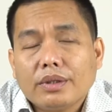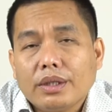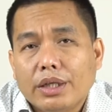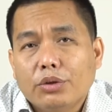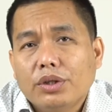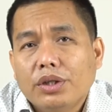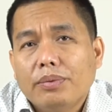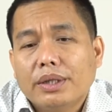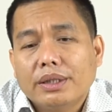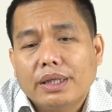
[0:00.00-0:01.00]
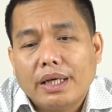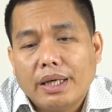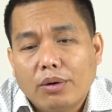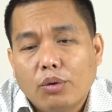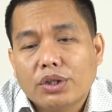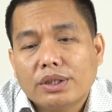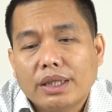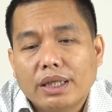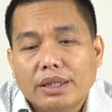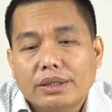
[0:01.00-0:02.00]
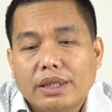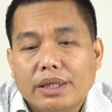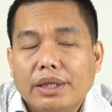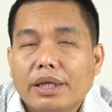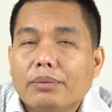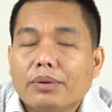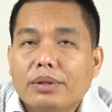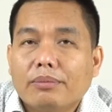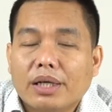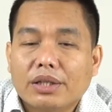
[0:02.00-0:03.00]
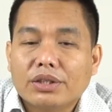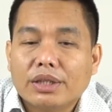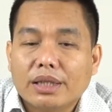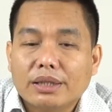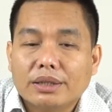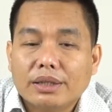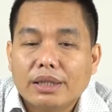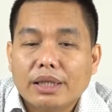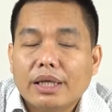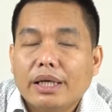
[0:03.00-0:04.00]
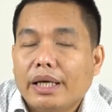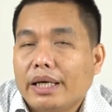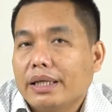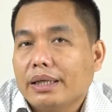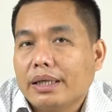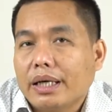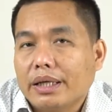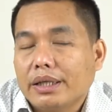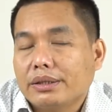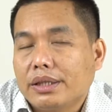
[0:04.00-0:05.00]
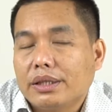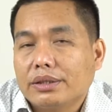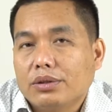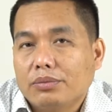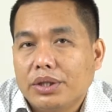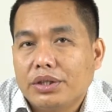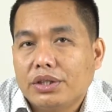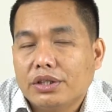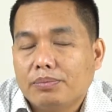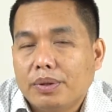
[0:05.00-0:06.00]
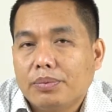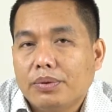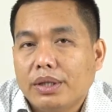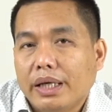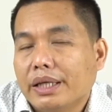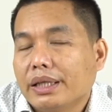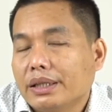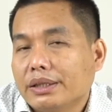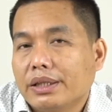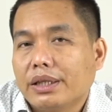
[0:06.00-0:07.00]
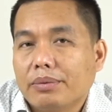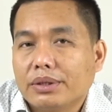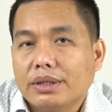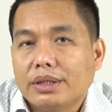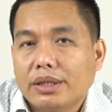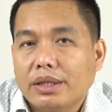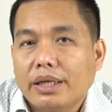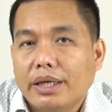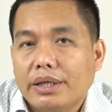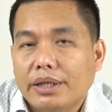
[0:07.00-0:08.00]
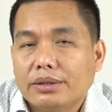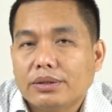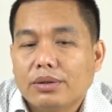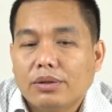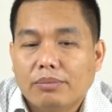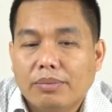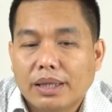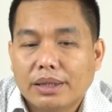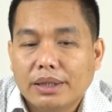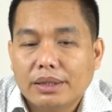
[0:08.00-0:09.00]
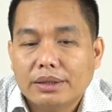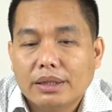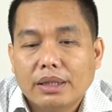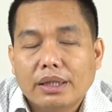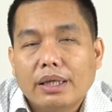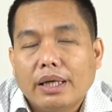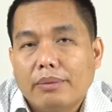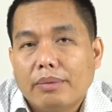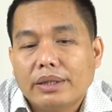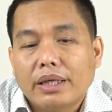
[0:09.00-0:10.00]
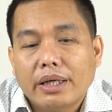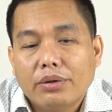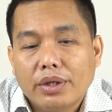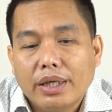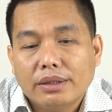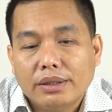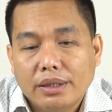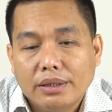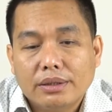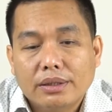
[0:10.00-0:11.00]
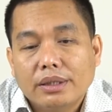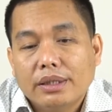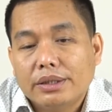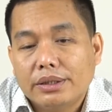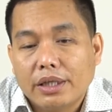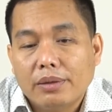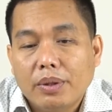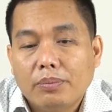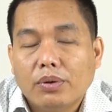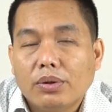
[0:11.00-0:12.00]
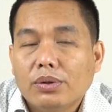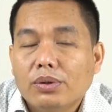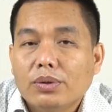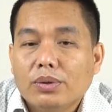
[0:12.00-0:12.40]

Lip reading: It will give an holistic understanding about the Bangladeshi culture and the current status of indigenous people and cultural diversity and heritage of Bangladesh. And my target audience is general people